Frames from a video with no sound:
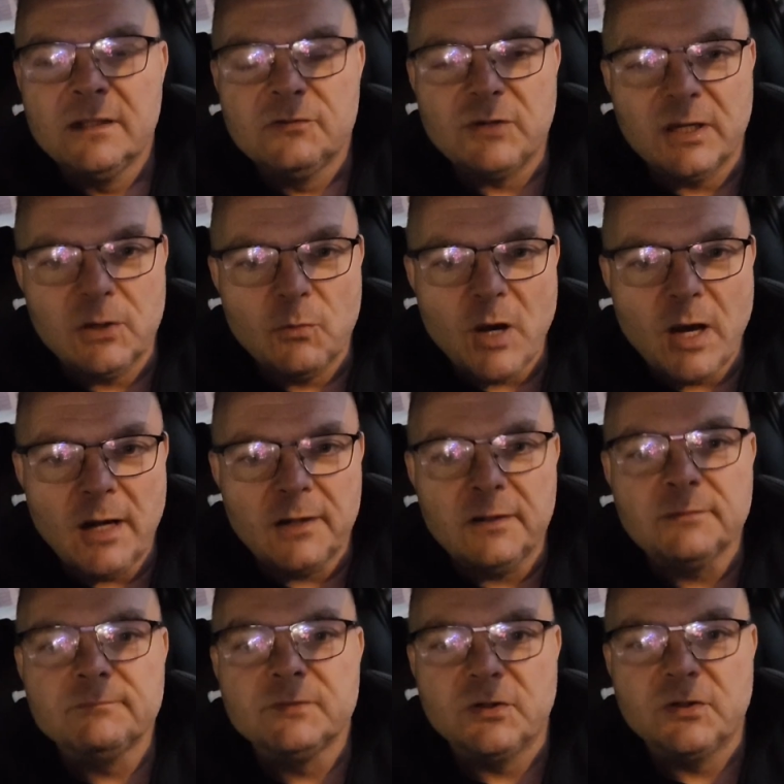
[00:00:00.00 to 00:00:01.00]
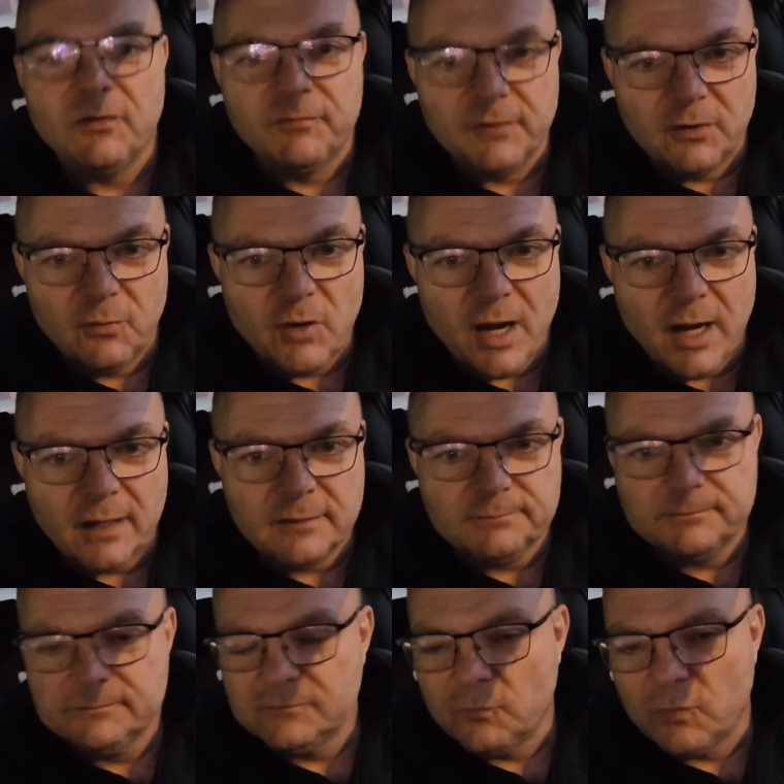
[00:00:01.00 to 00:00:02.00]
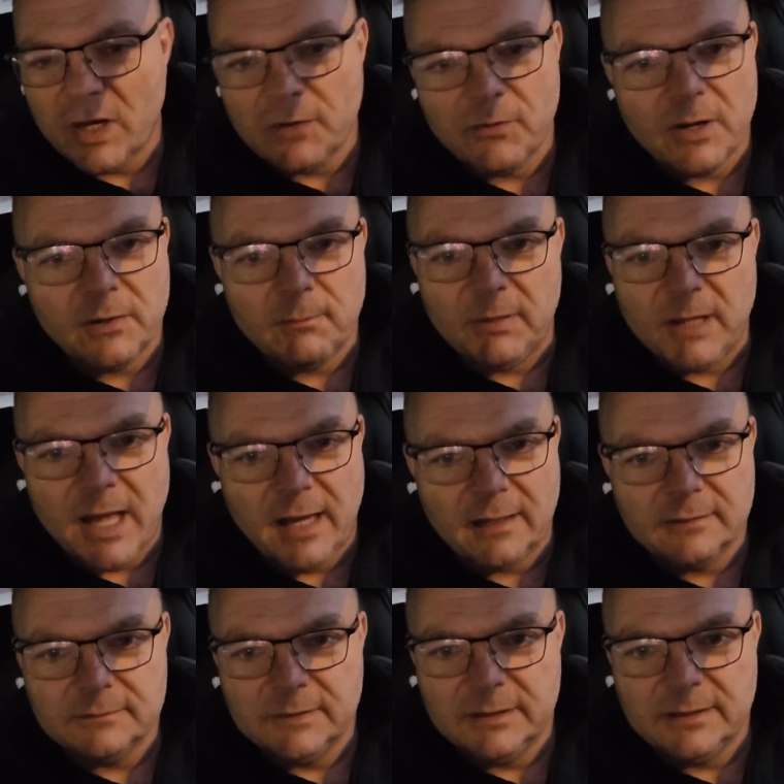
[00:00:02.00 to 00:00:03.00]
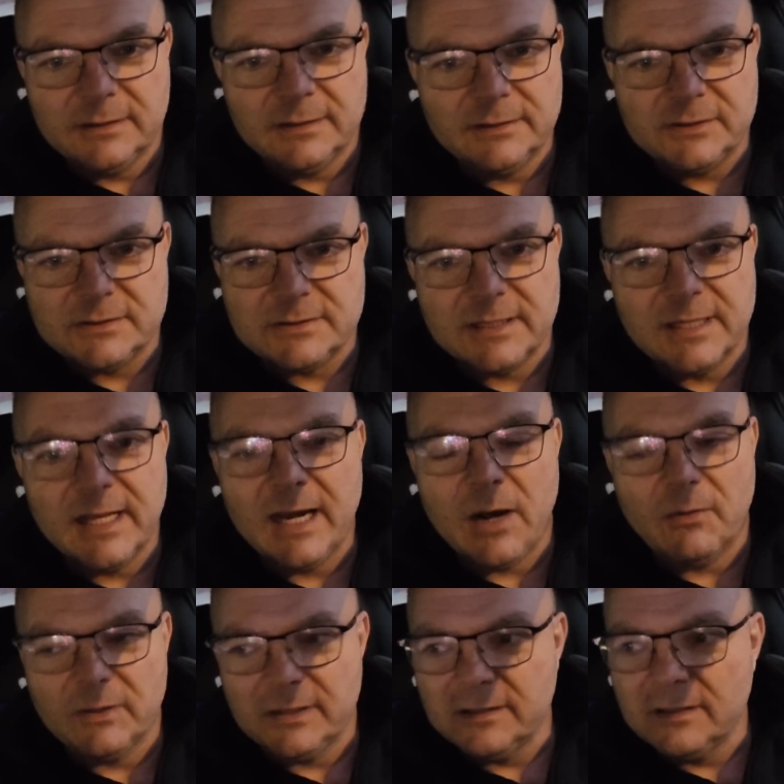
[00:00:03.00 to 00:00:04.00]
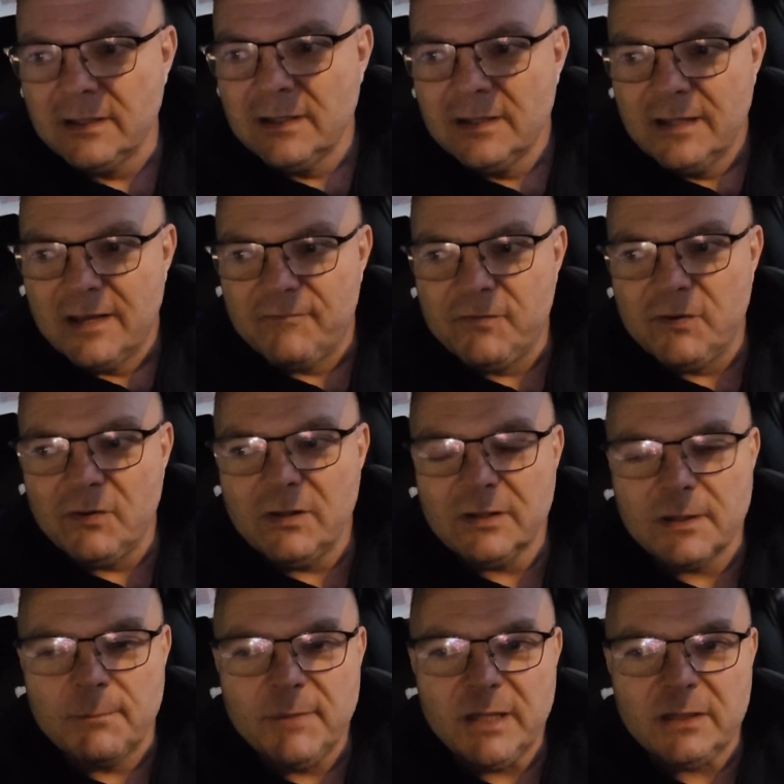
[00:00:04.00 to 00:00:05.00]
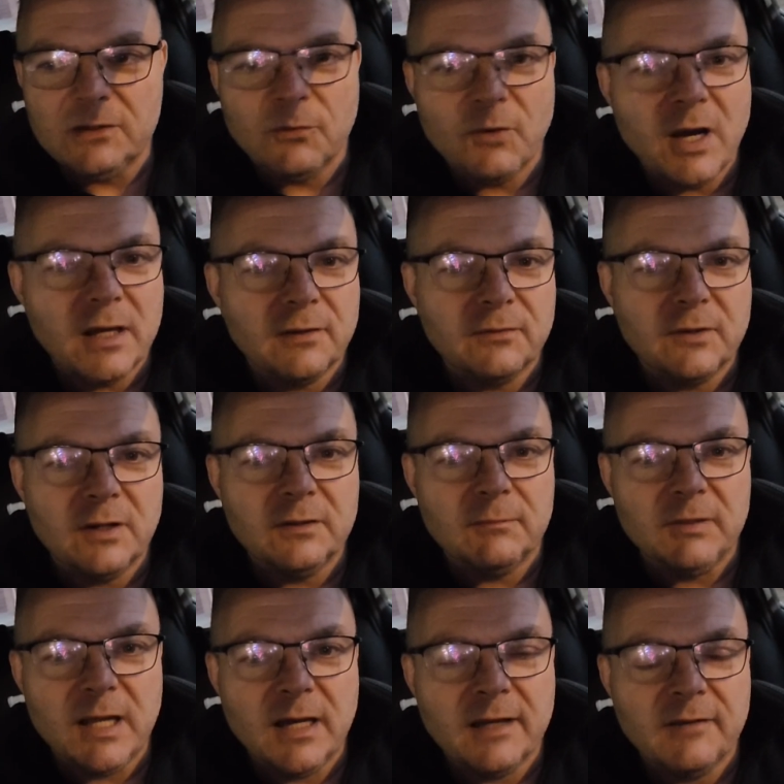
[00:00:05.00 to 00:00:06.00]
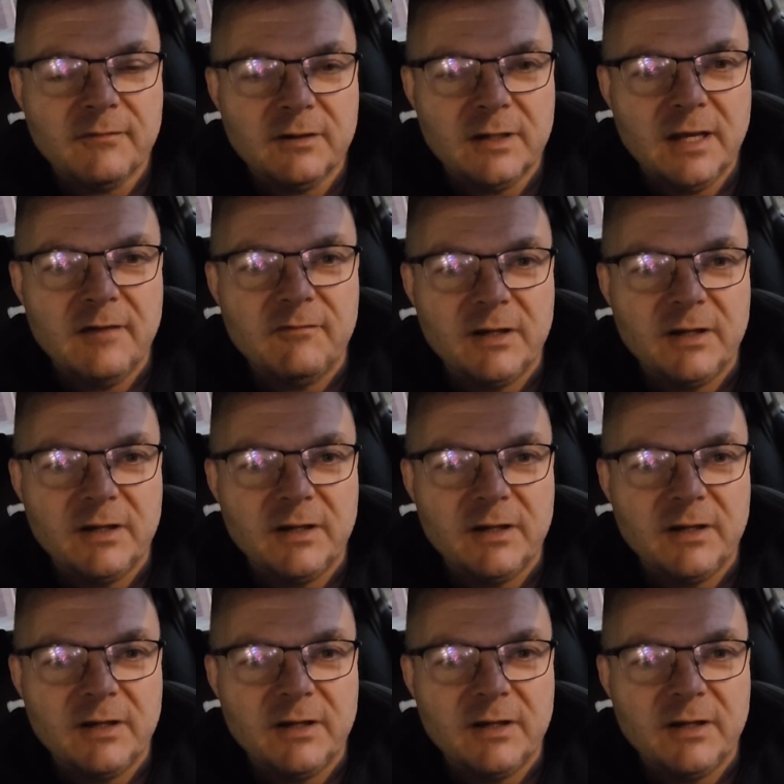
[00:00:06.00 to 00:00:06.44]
drink your water, go for your walk. Walk around the block. Just get out. And if you'll commit to walking around the block every day,